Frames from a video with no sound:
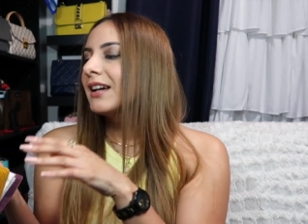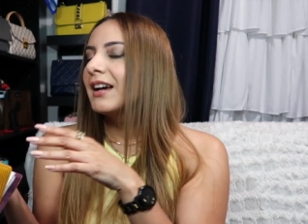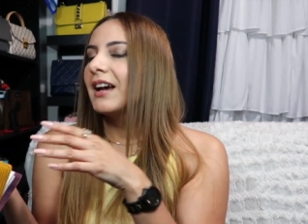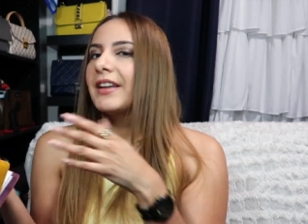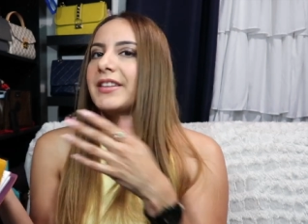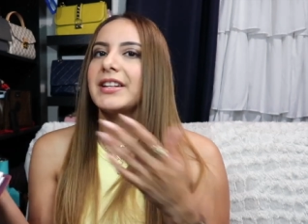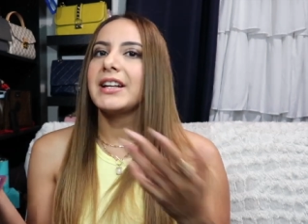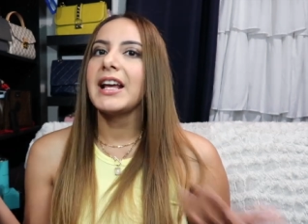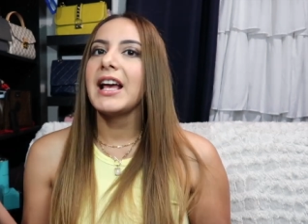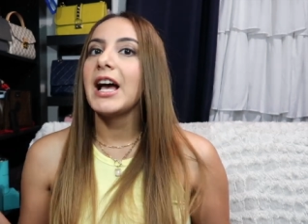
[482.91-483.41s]

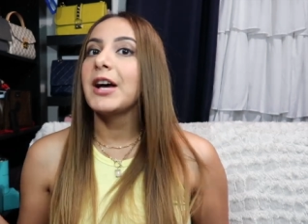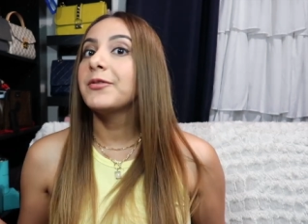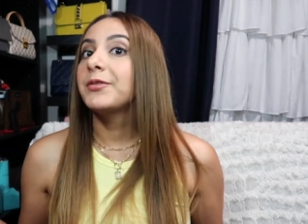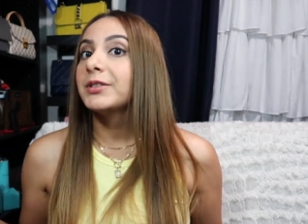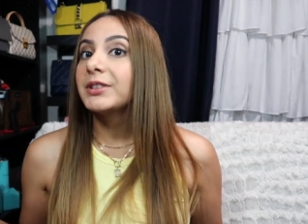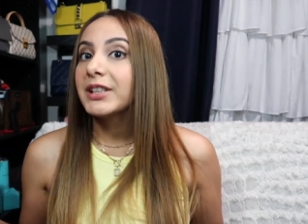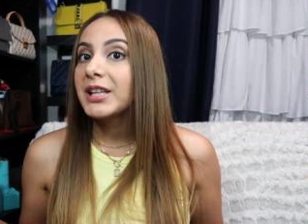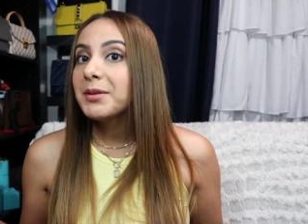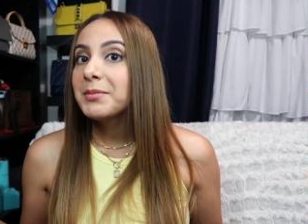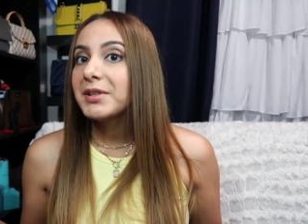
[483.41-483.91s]
And then I have a
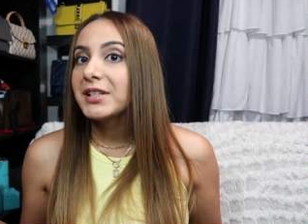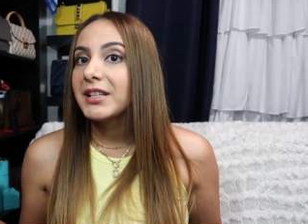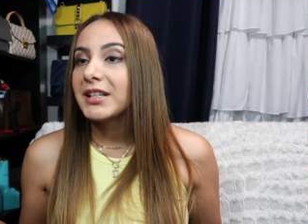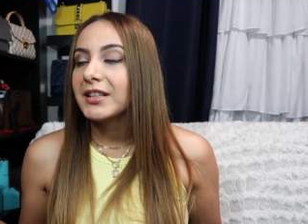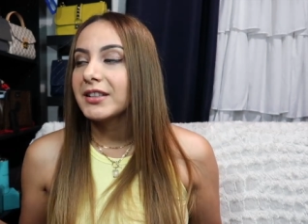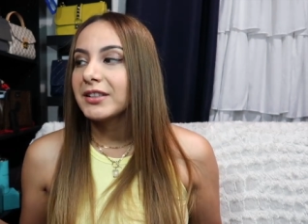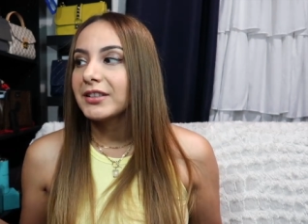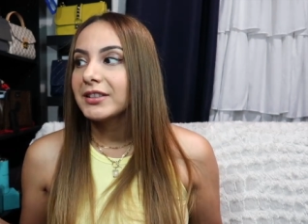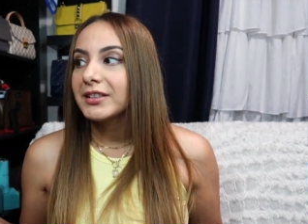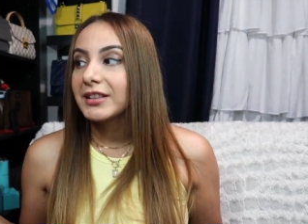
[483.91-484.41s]

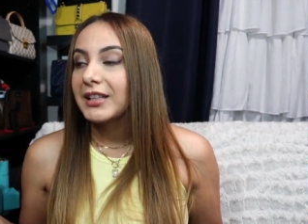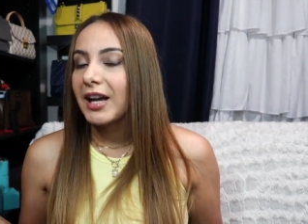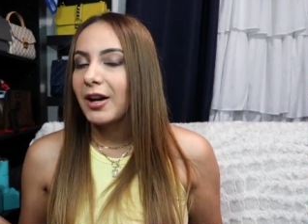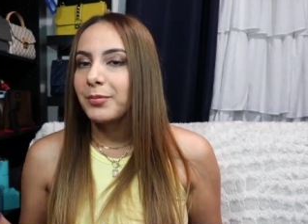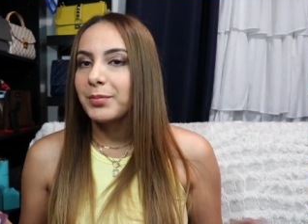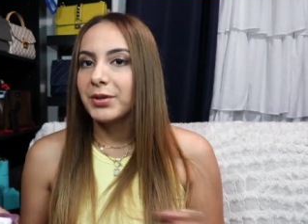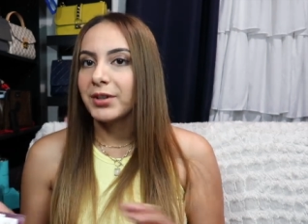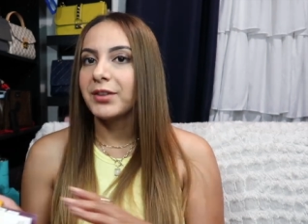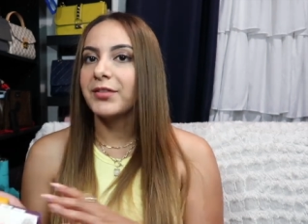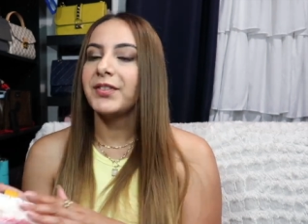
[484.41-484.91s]
laminator. Like how
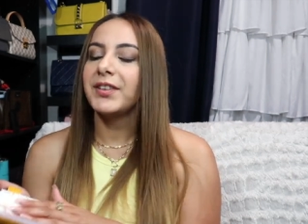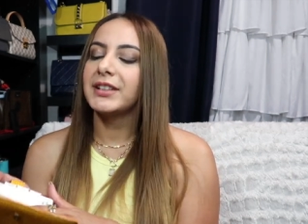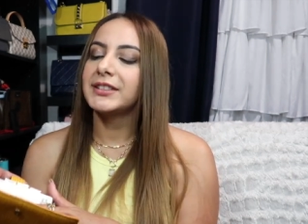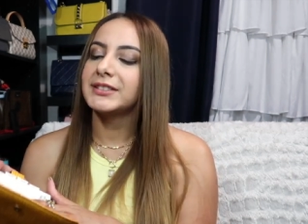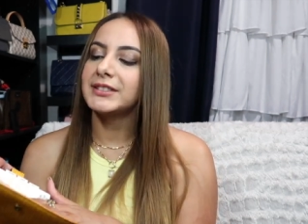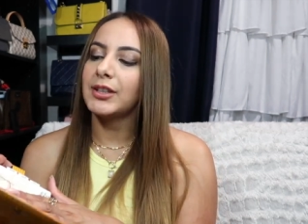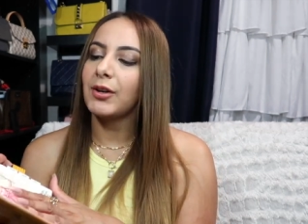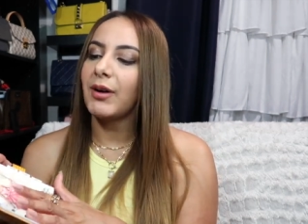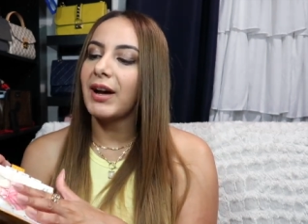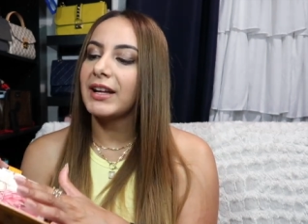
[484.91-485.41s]

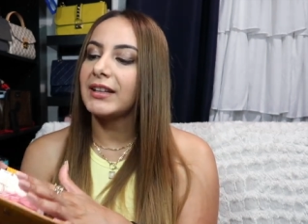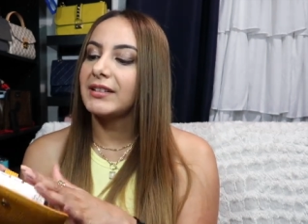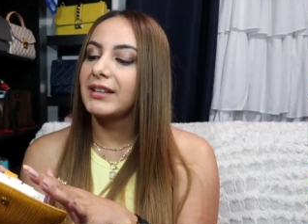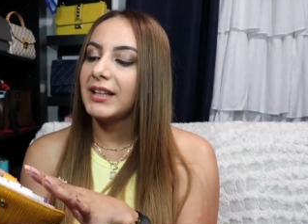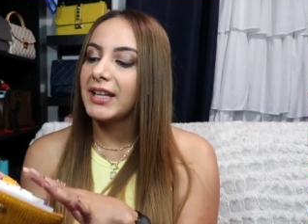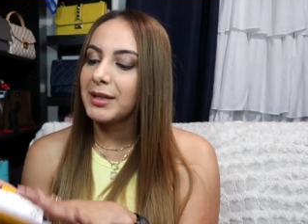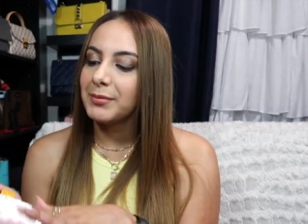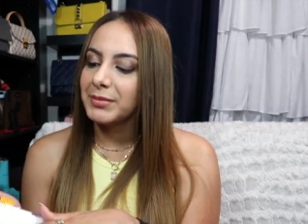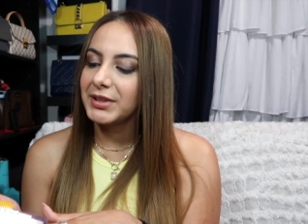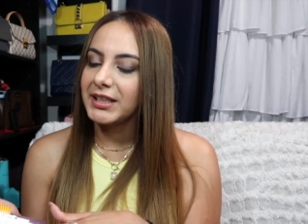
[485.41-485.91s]
perfect. So I
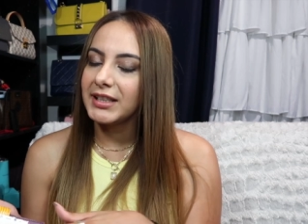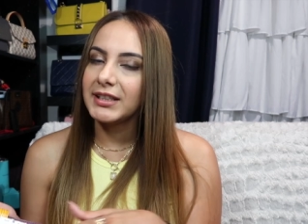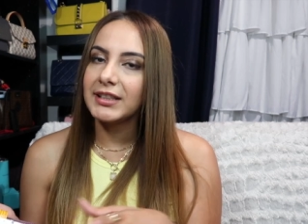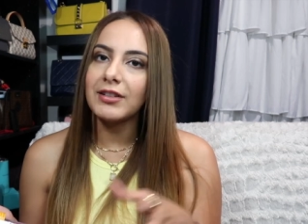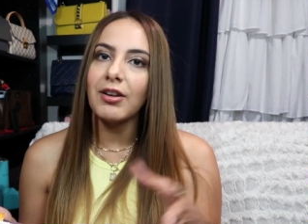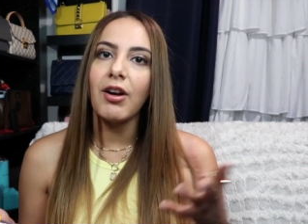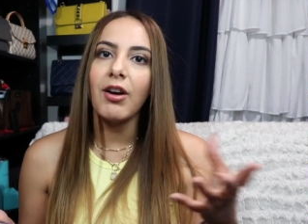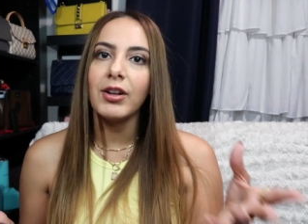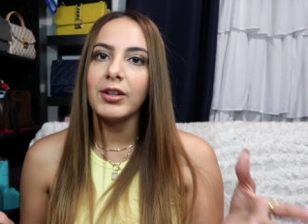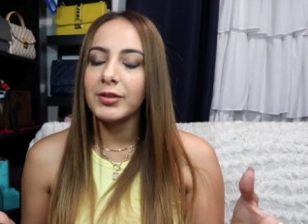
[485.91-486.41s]
laminated
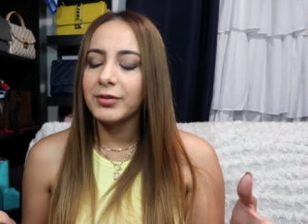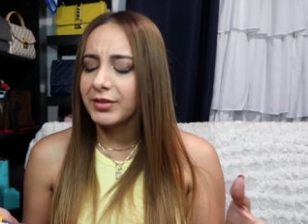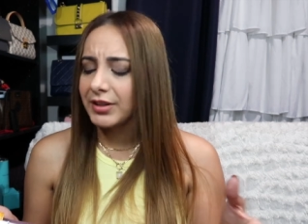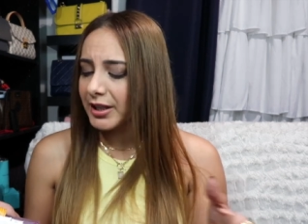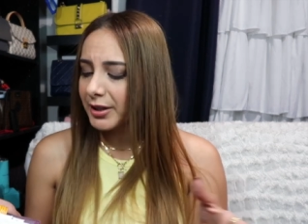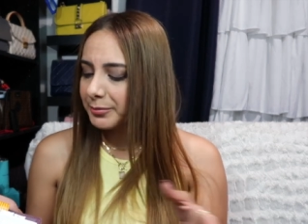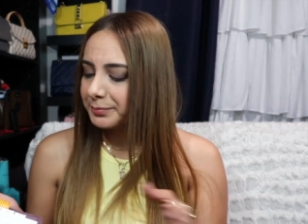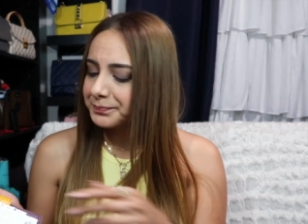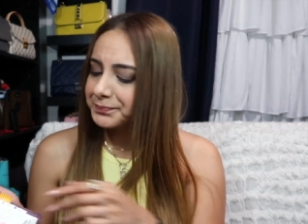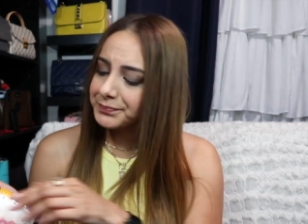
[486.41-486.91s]
all of
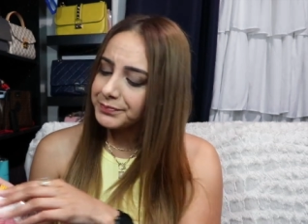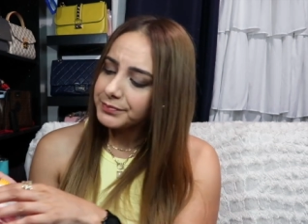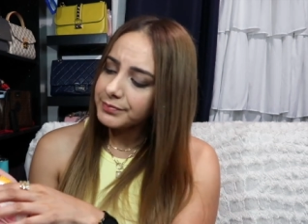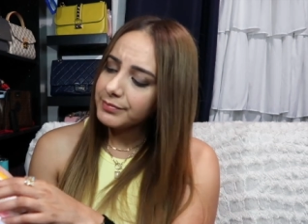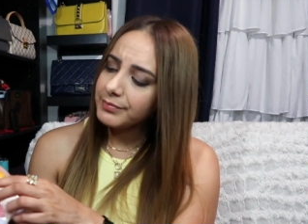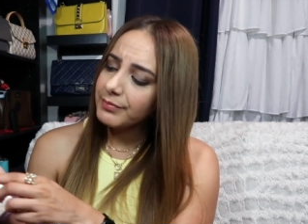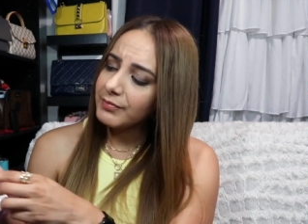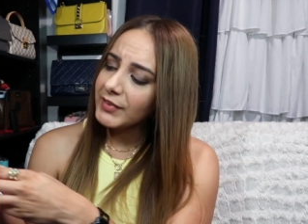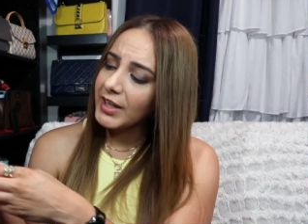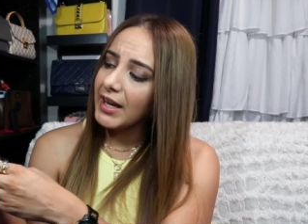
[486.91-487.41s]
them
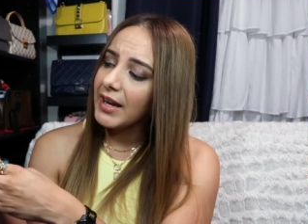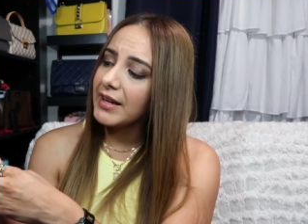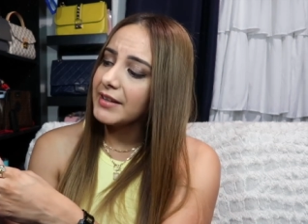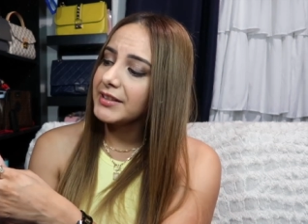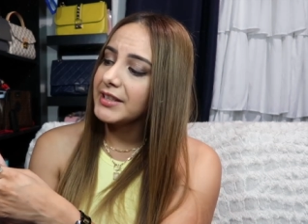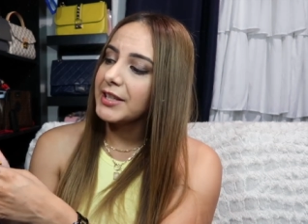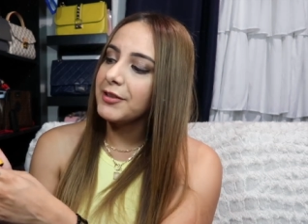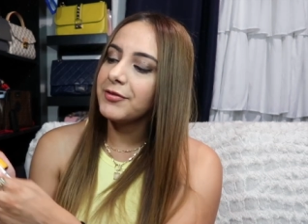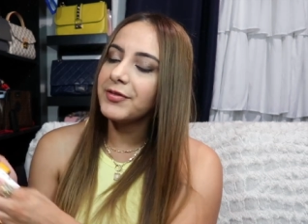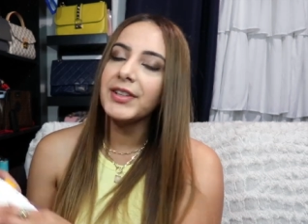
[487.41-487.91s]

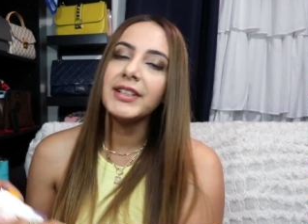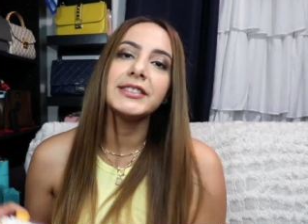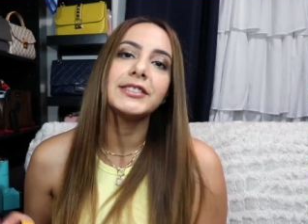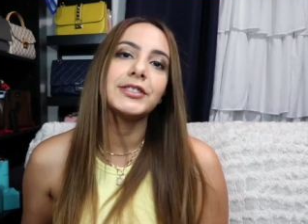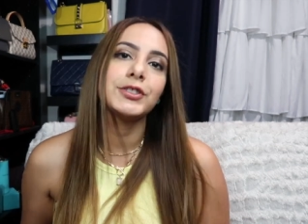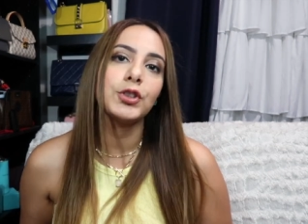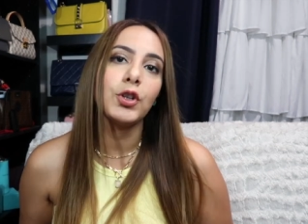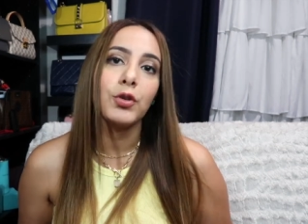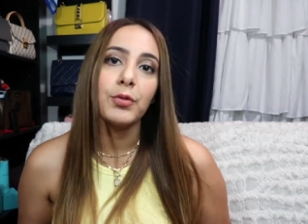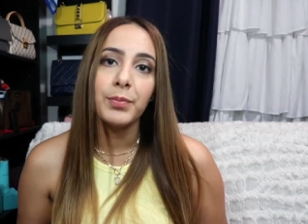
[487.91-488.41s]
and they fit
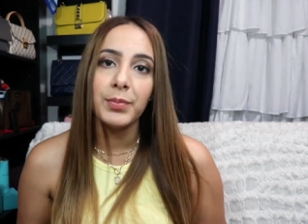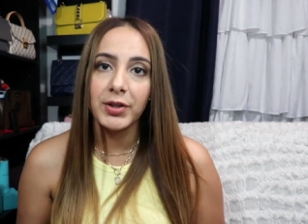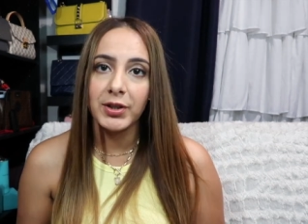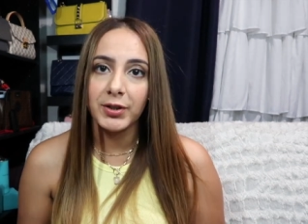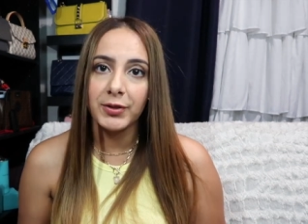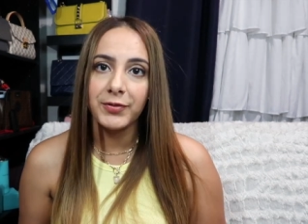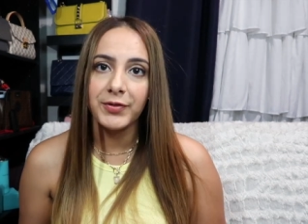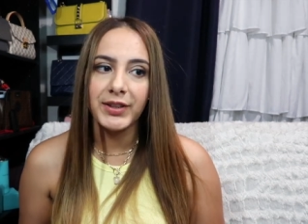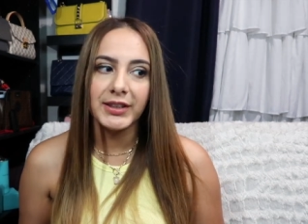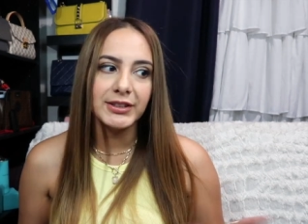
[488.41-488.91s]
so
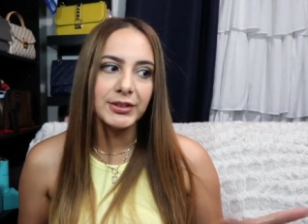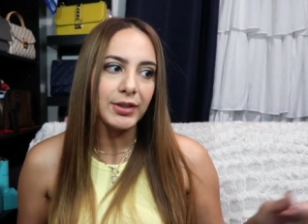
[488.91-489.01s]
perfect.